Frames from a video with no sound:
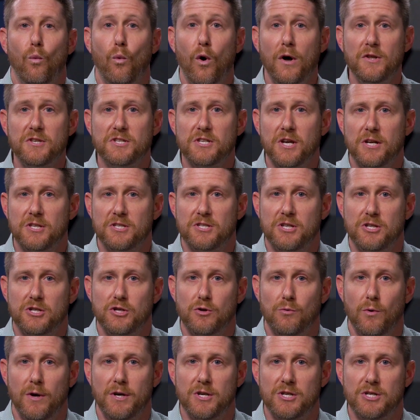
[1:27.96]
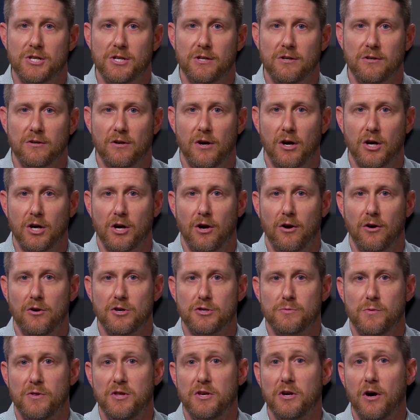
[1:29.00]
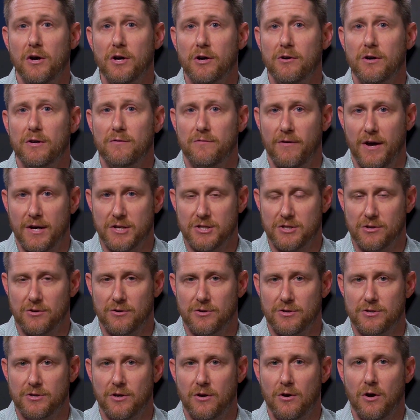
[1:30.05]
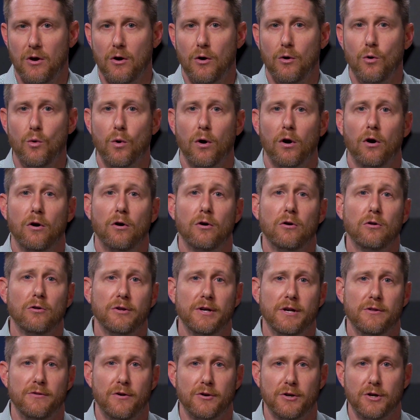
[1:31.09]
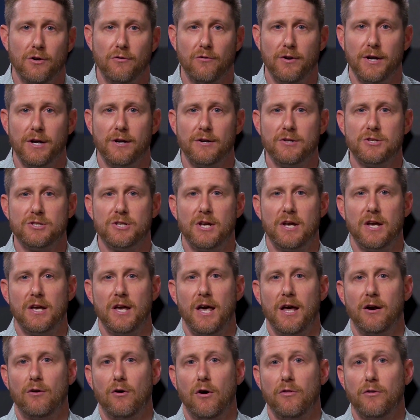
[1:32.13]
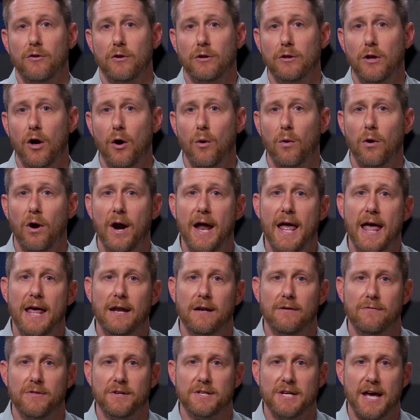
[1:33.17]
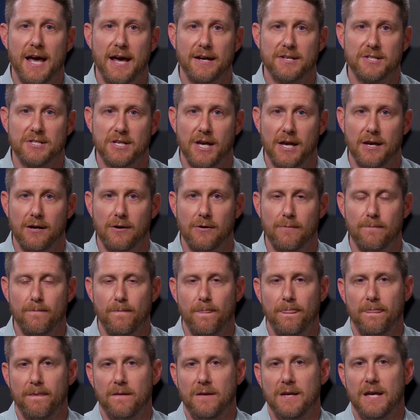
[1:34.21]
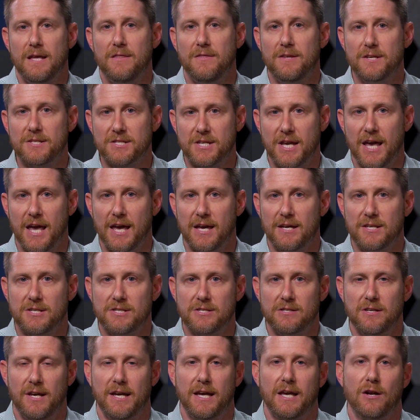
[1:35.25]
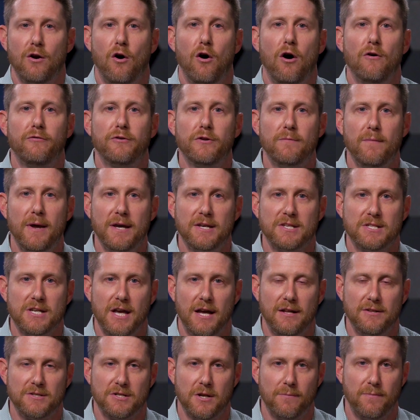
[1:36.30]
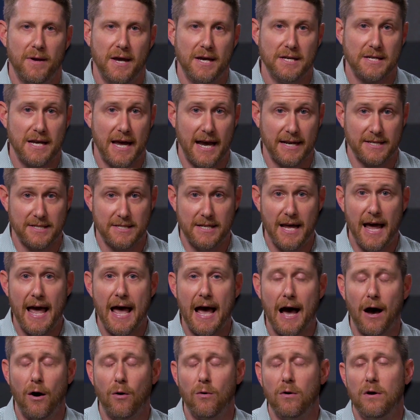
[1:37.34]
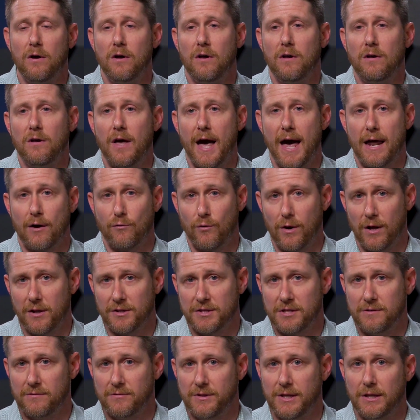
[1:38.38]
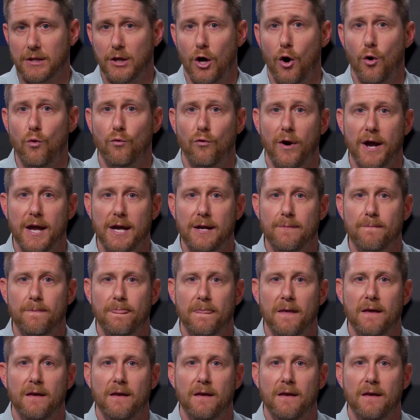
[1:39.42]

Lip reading: One such situation occurs with younger investors who are early in their careers and are on the lower end of the tax scale. In this case, it can often make sense to pay tax now at a relatively low rate